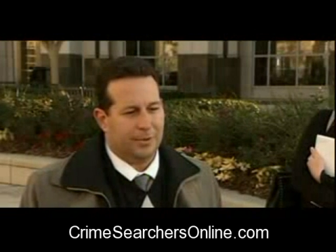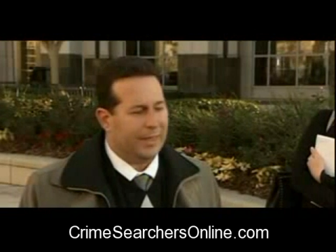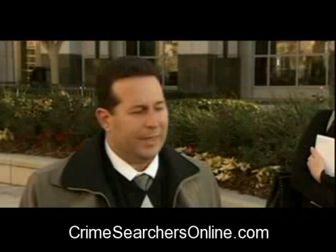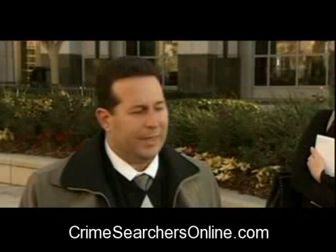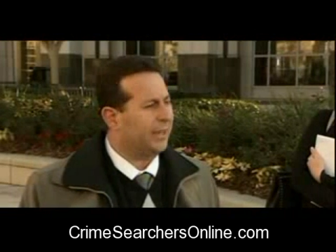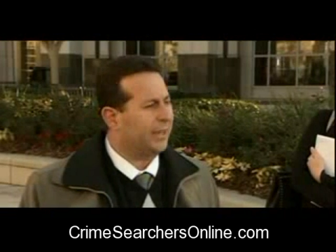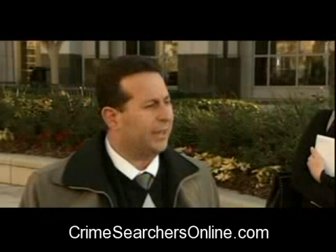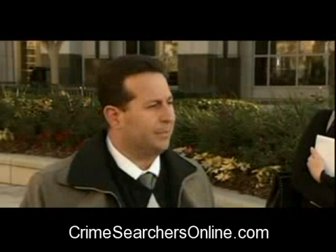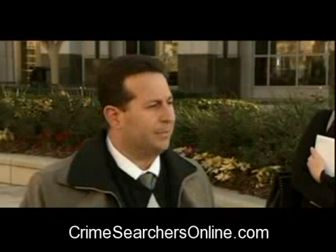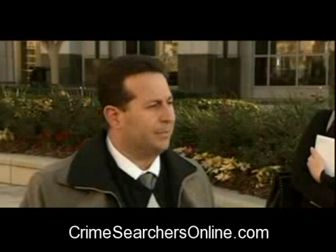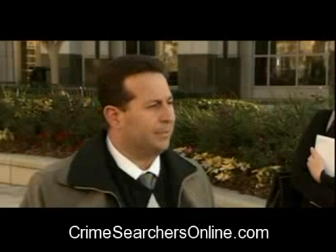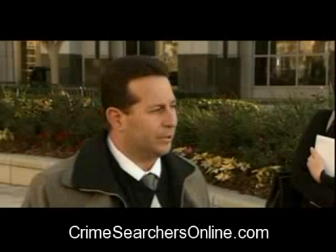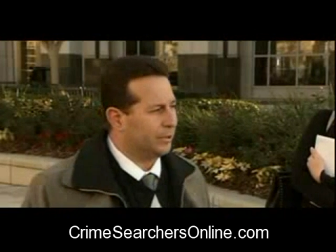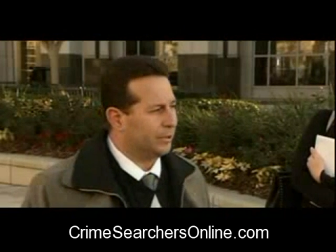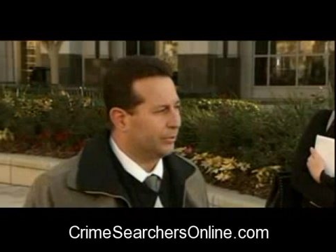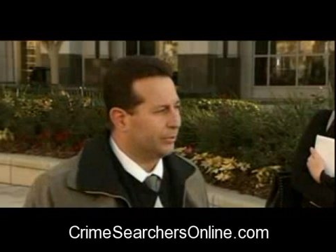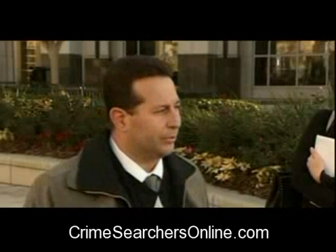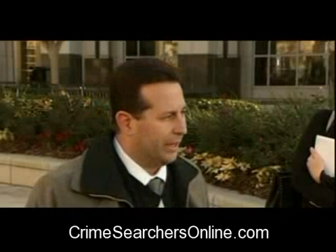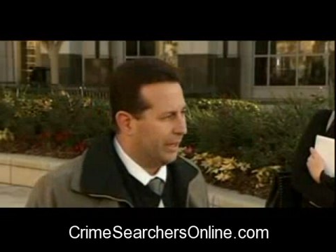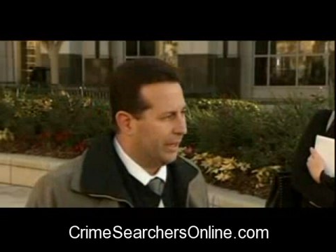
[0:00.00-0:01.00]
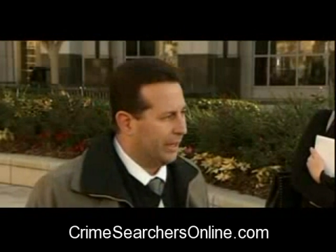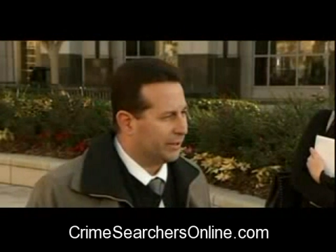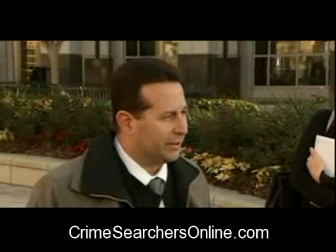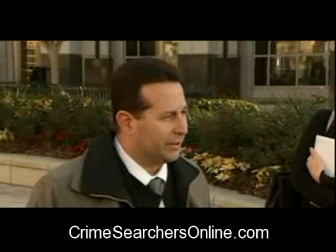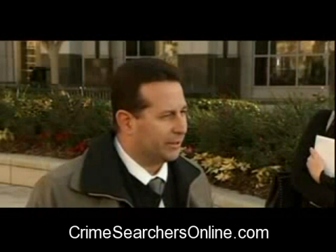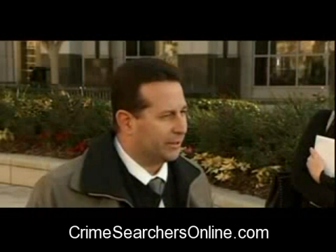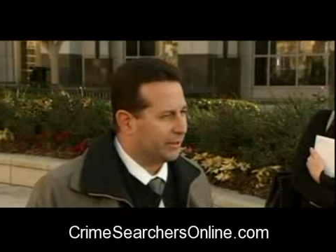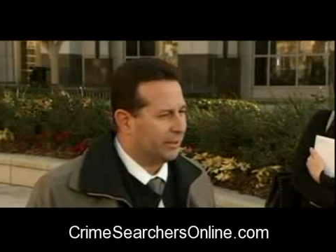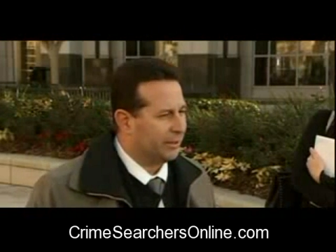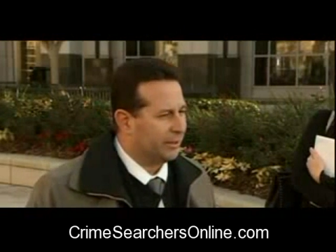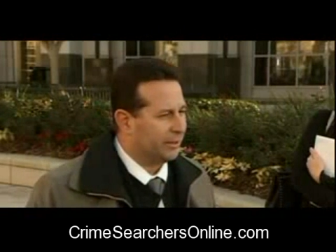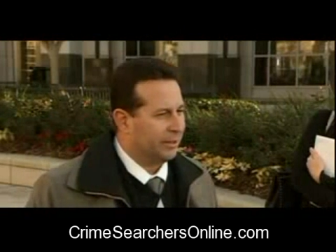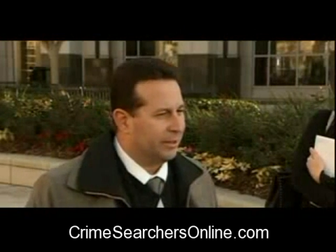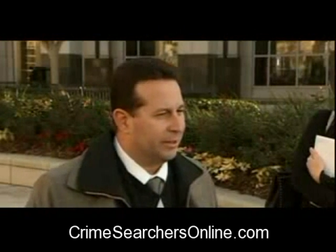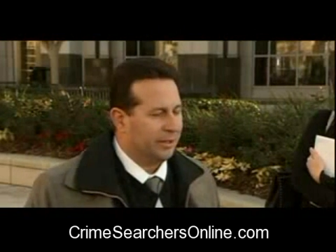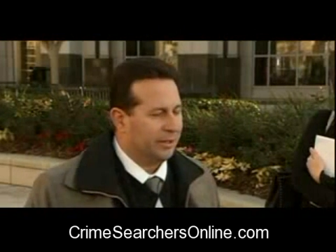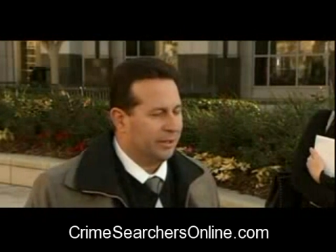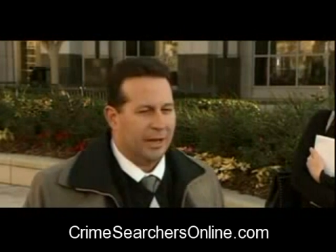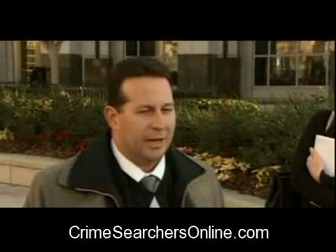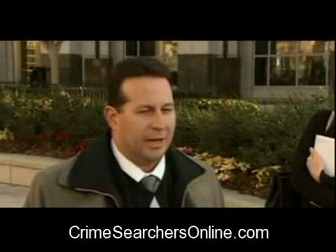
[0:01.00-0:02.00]
But that can be put to rest.
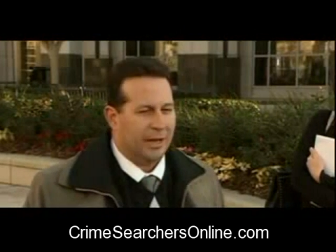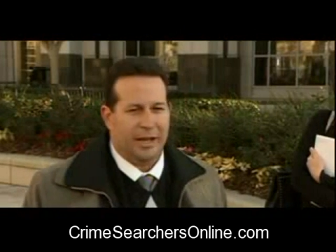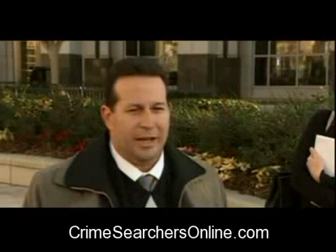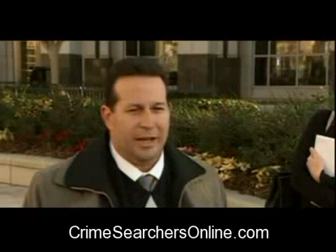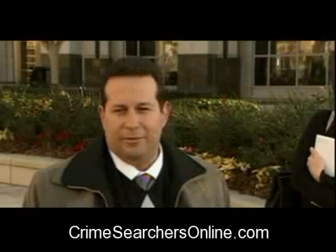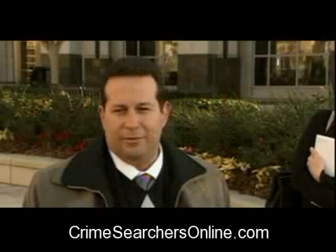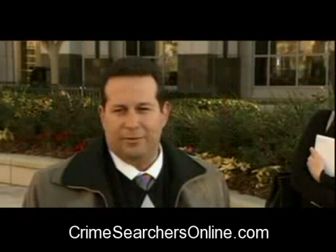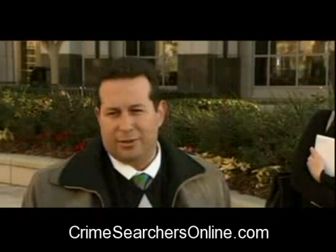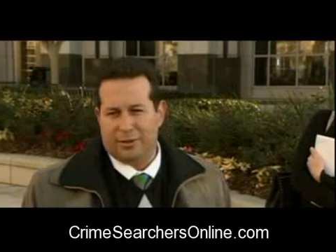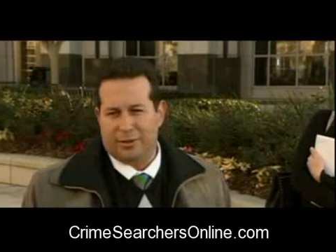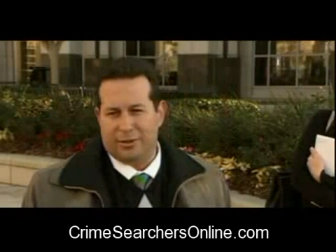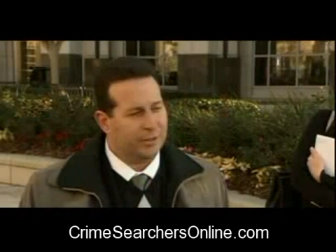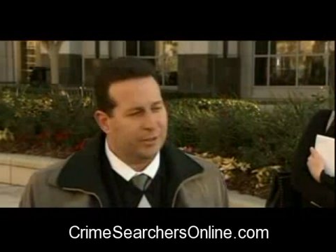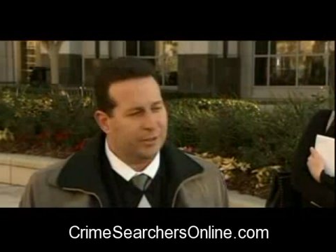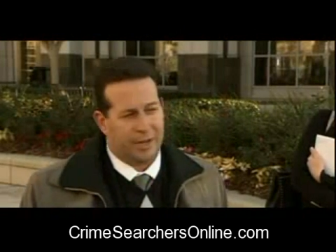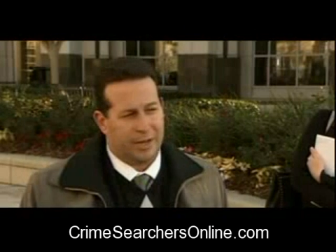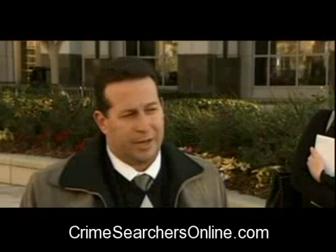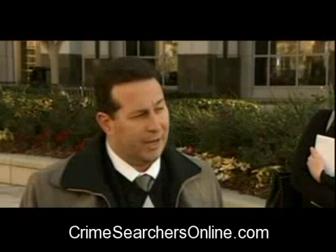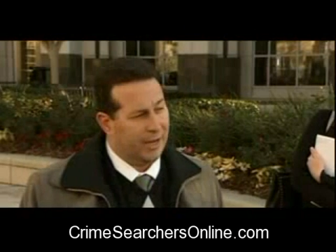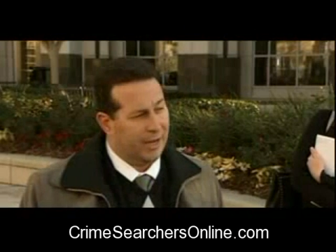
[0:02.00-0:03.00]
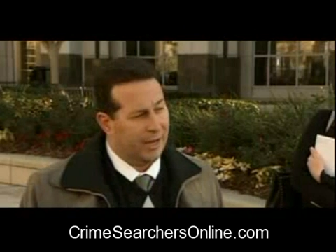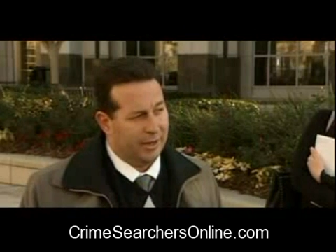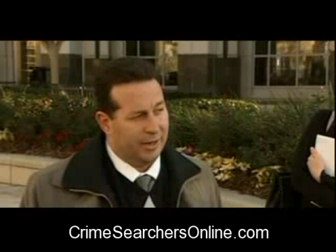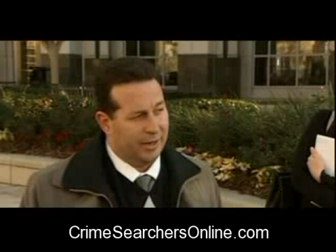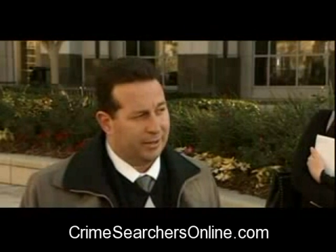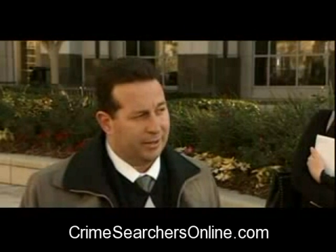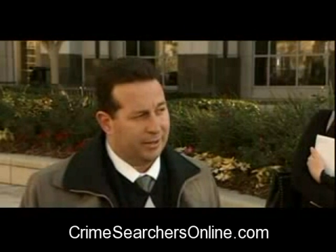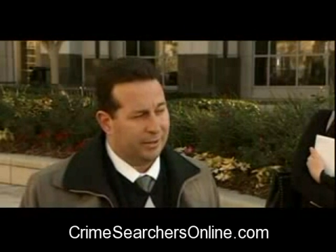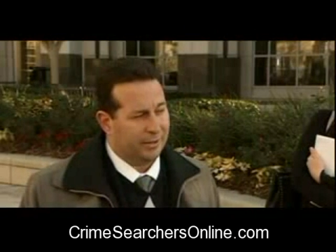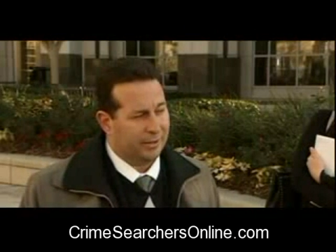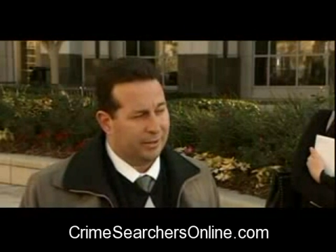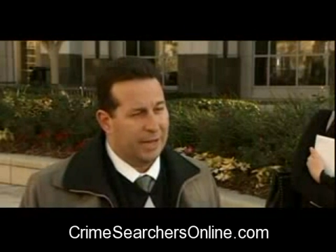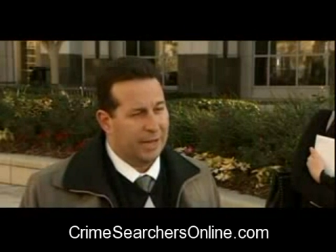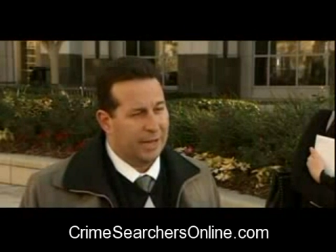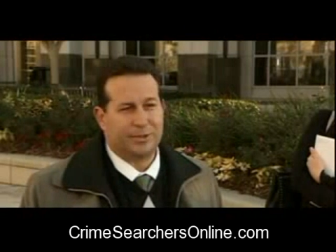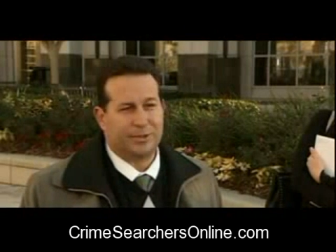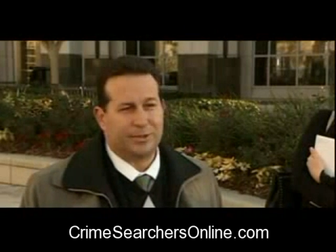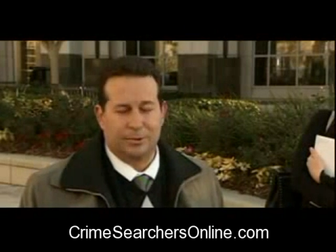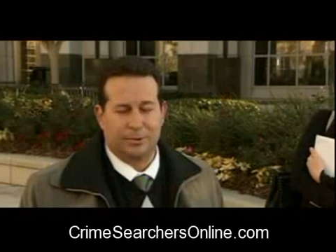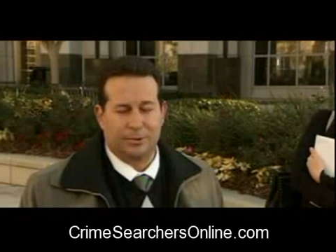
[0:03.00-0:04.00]
I have nothing to hide,
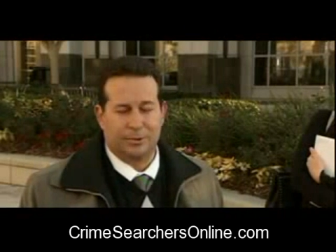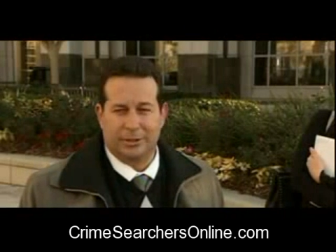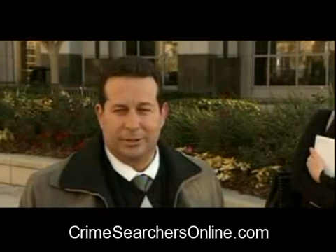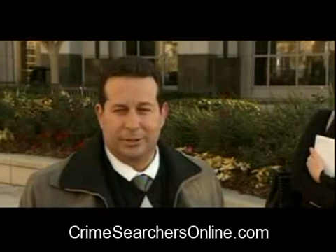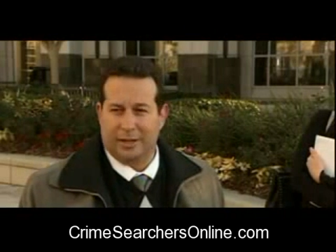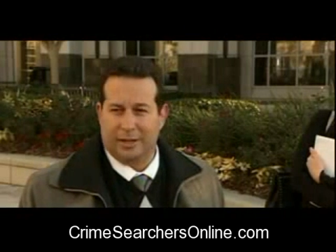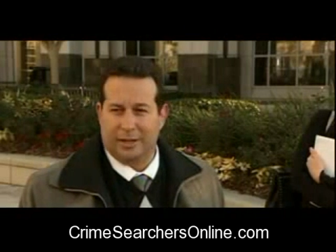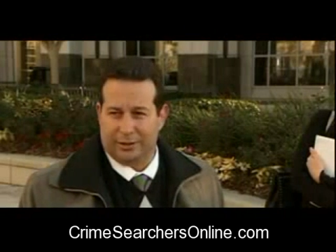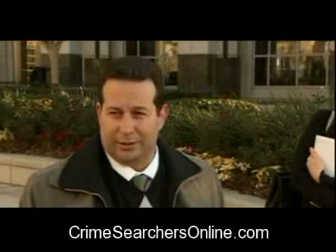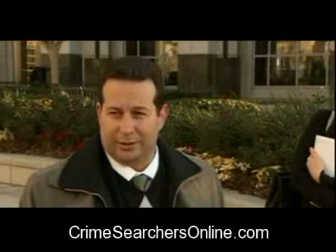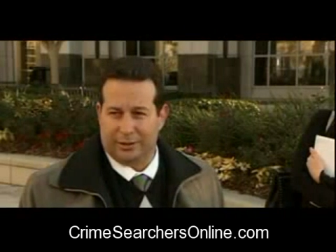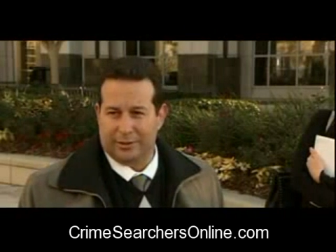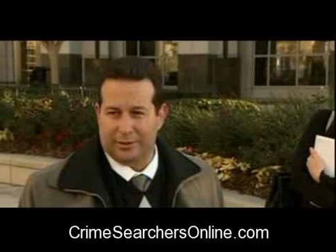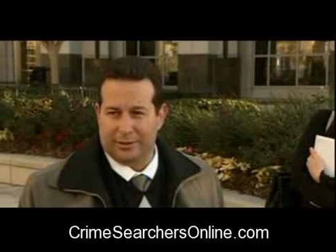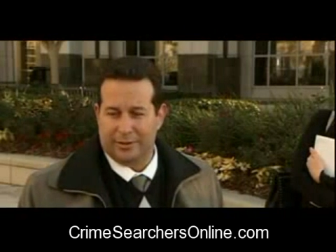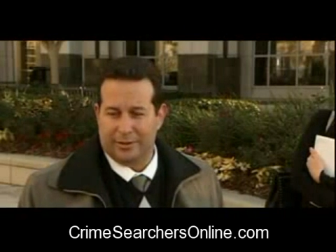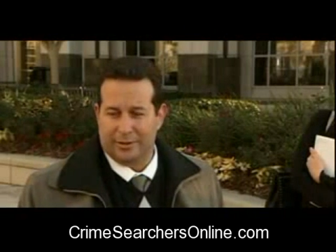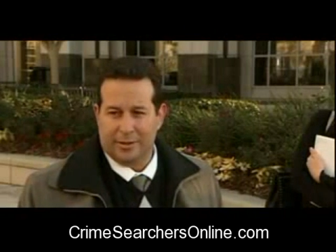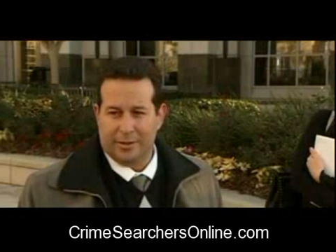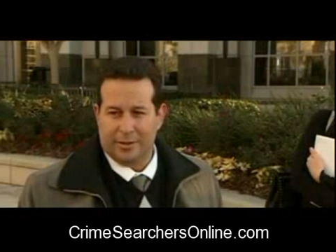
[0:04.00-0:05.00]
absolutely nothing.